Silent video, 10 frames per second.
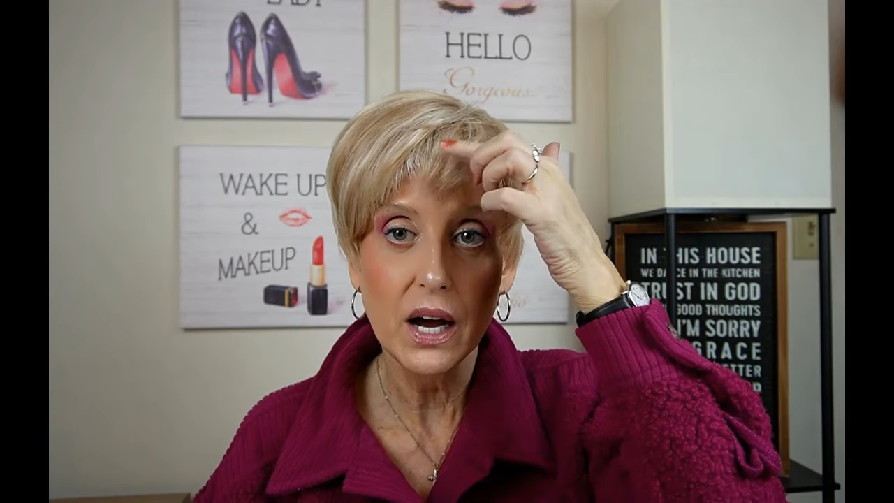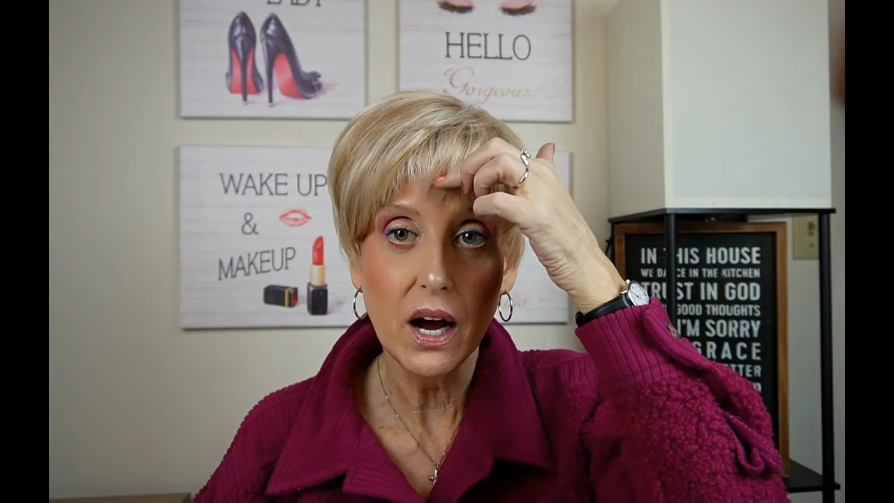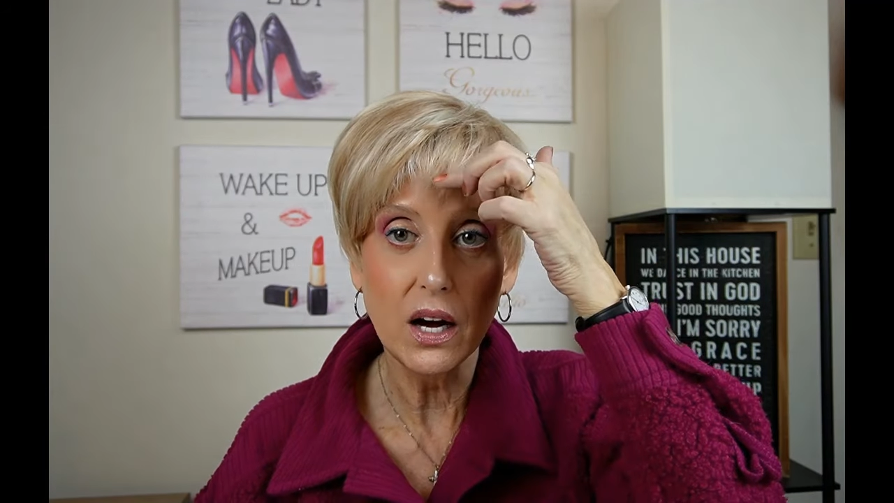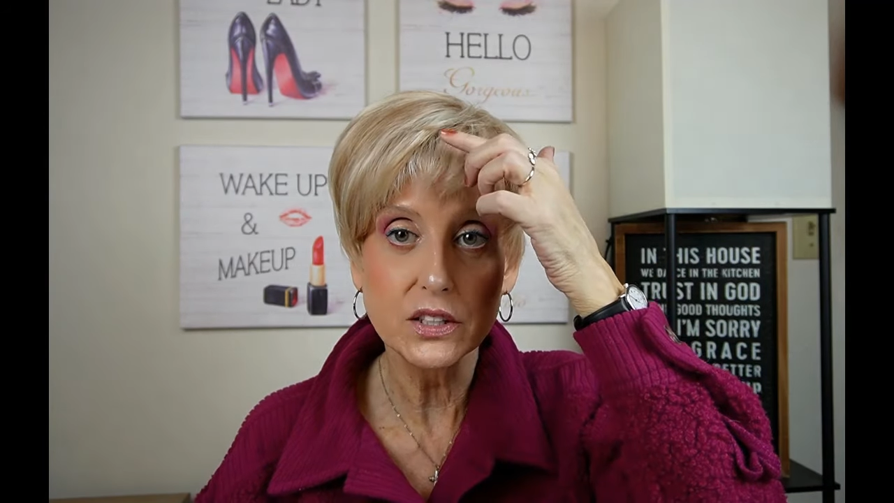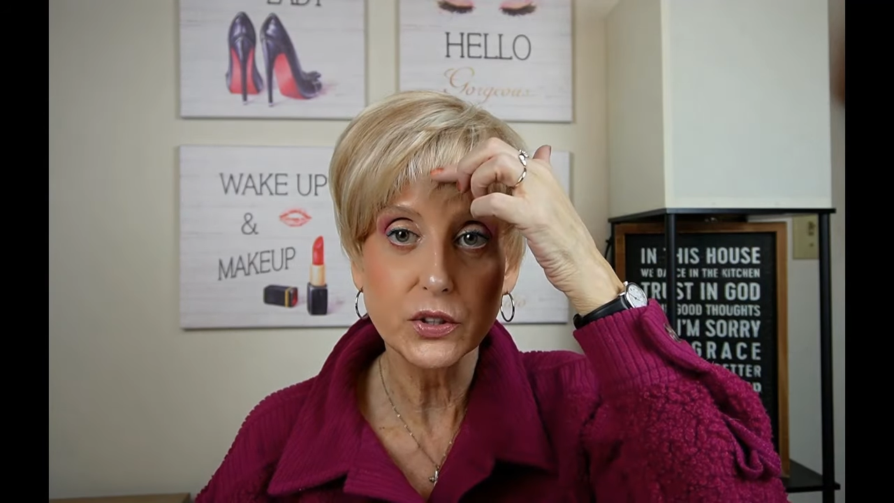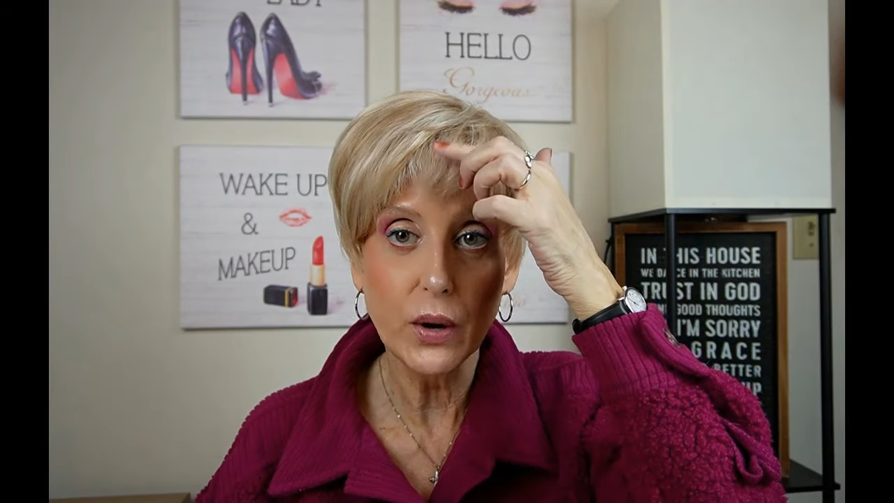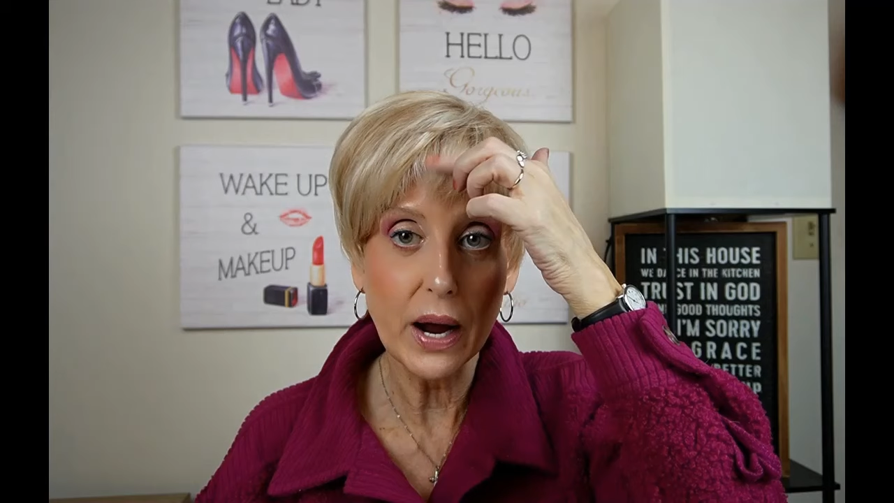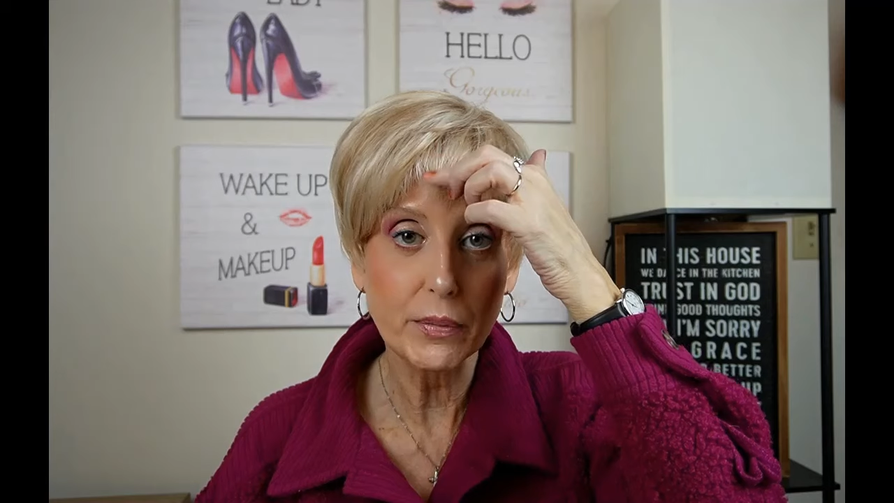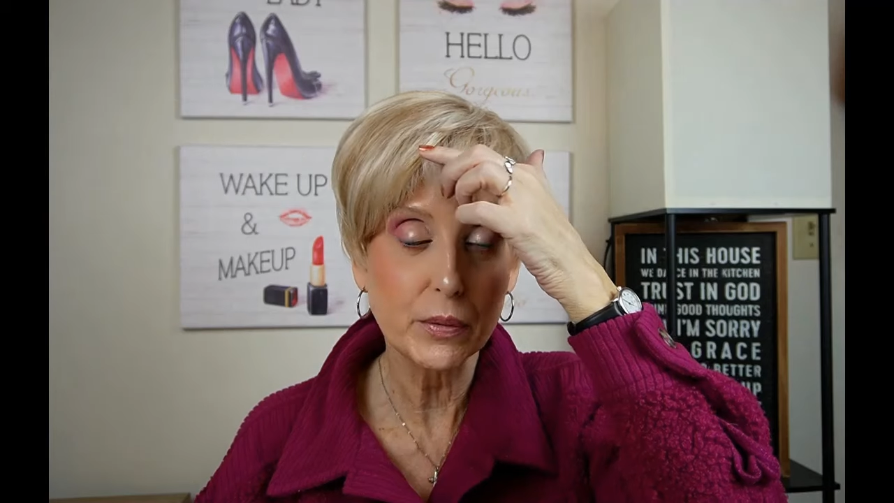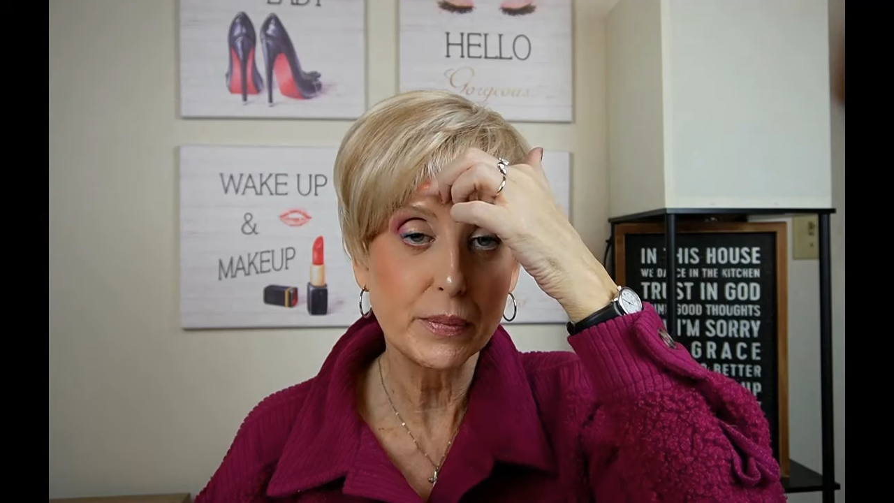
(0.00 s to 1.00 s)
also
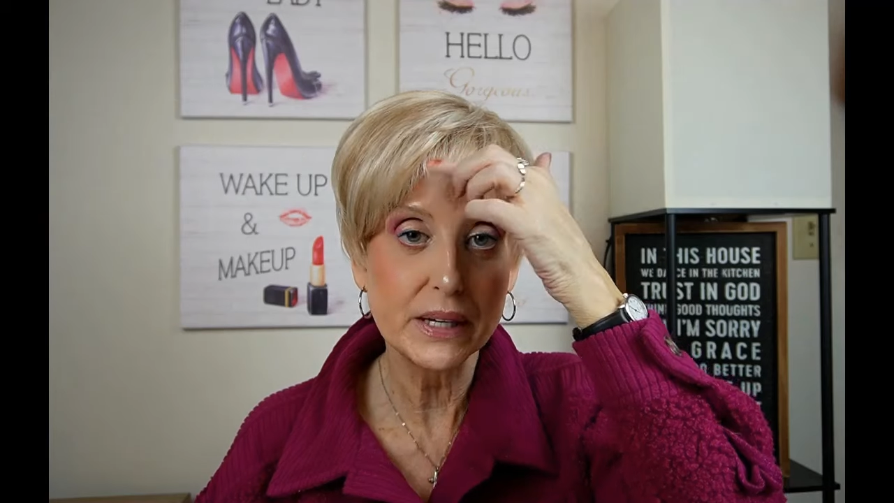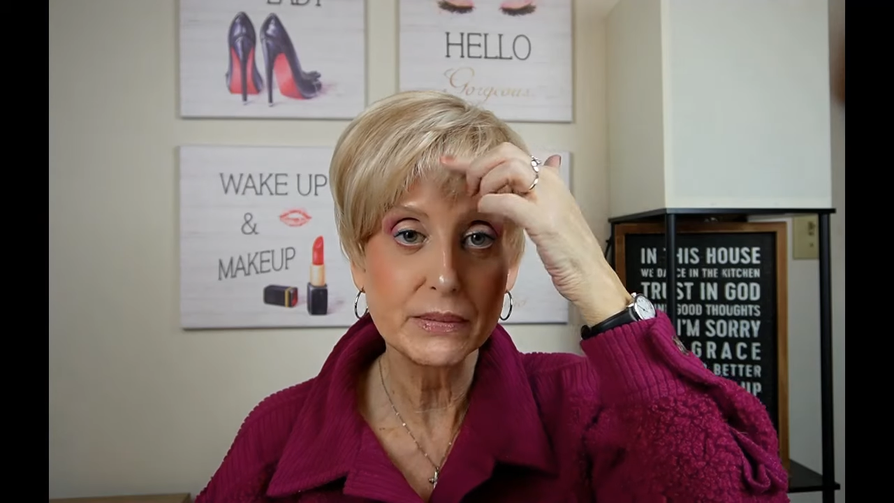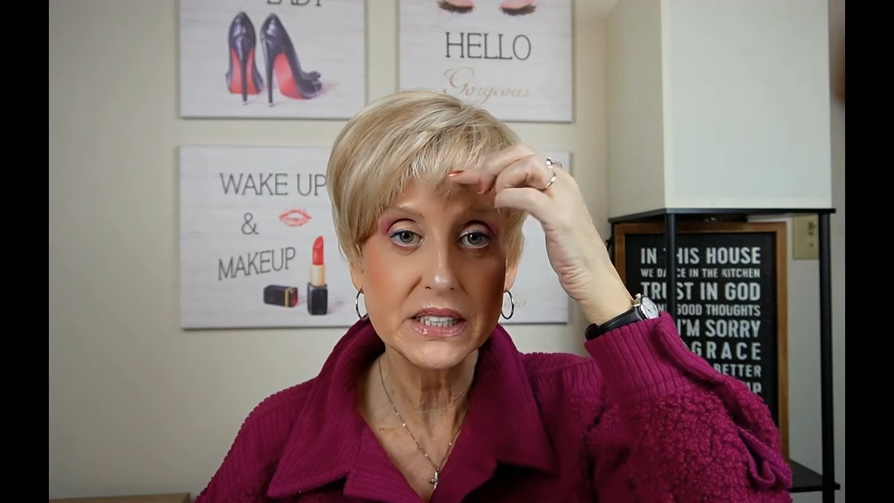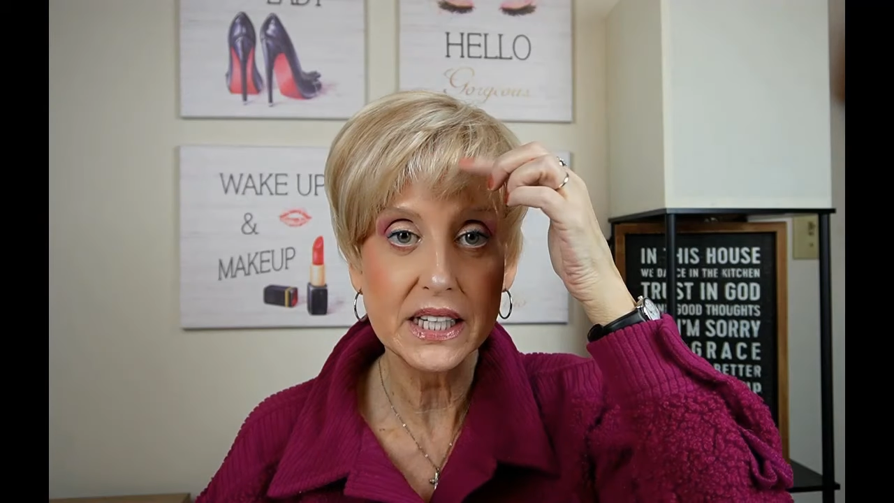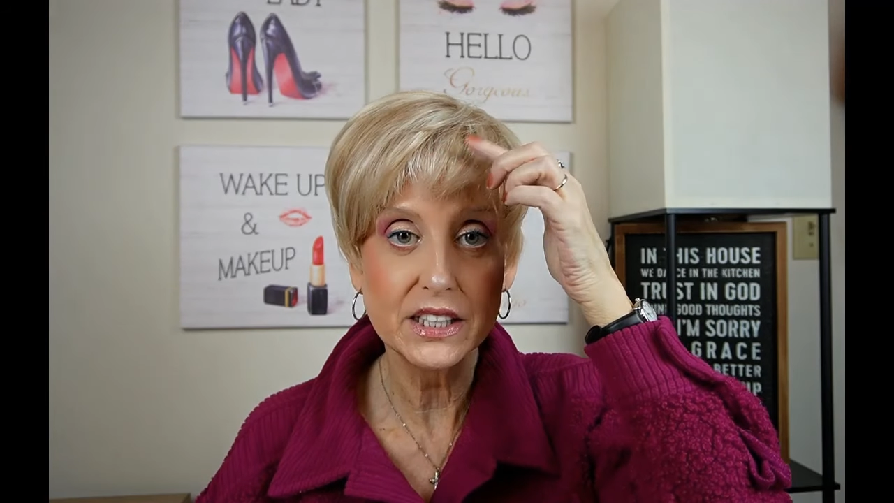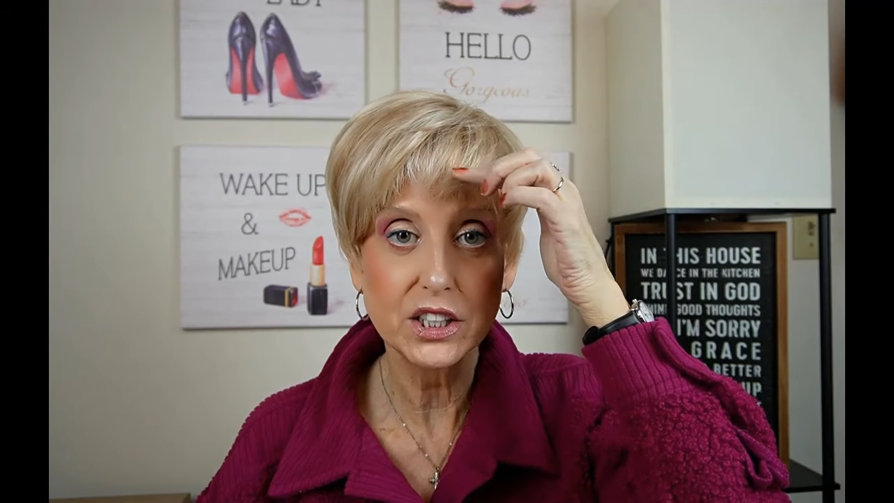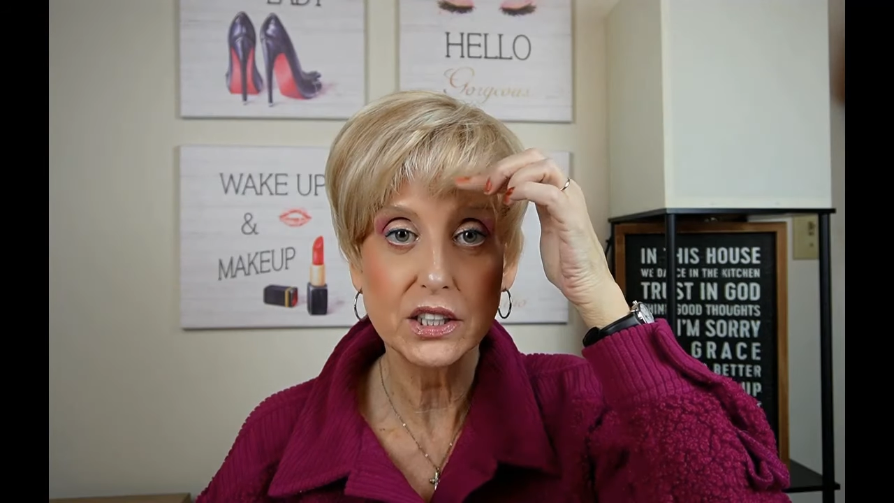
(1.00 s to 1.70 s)
hyperpigmentation